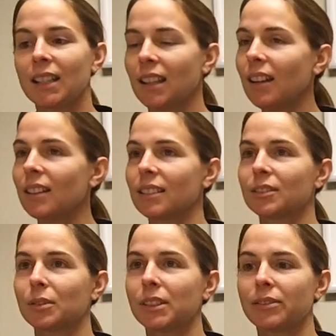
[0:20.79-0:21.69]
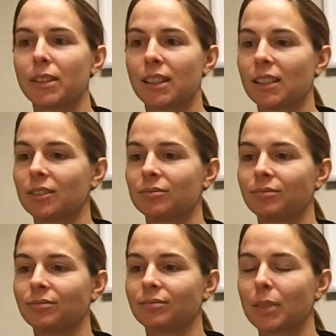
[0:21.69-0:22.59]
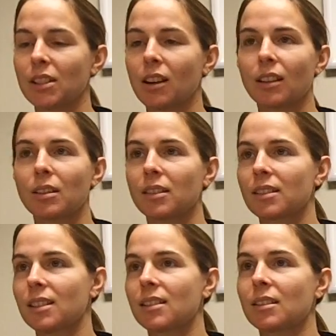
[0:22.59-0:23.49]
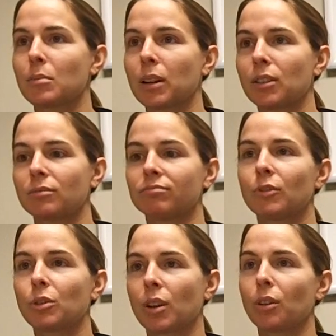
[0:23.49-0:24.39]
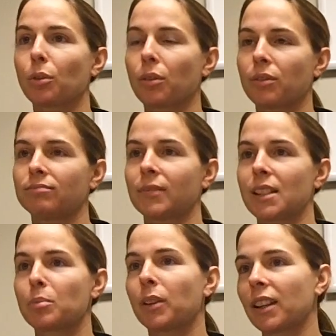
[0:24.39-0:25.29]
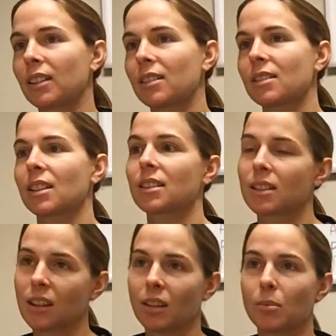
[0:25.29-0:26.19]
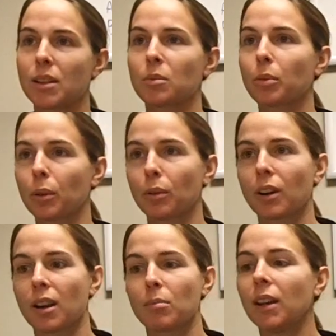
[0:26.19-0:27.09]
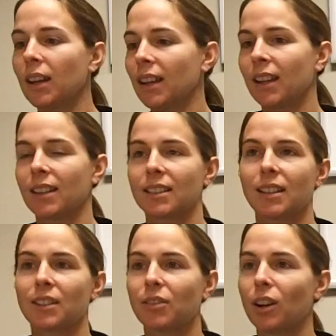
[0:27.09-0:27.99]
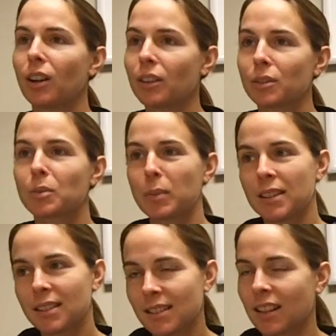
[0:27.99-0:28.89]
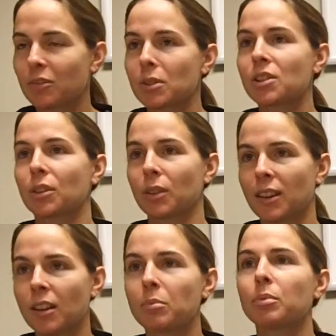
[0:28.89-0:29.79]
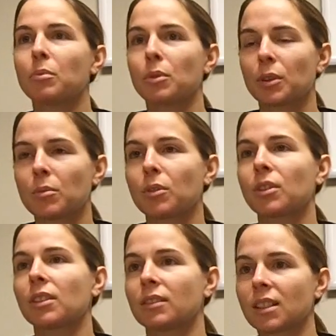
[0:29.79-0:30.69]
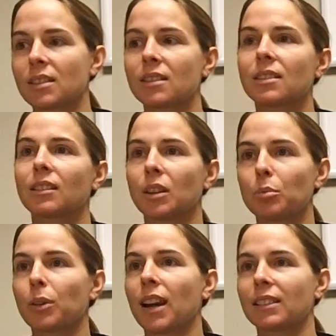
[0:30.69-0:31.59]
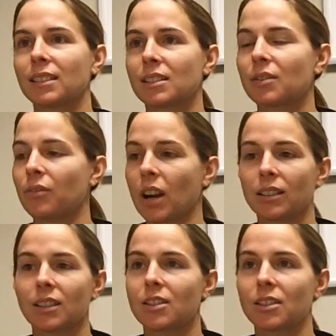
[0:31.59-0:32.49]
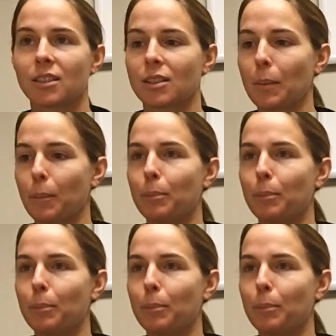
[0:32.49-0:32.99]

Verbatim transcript: Yeah, we've uh, been talking all season about growth as players, as a team, as a program, and kind of all those pieces that have been showing up more and more and consistently in practice finally just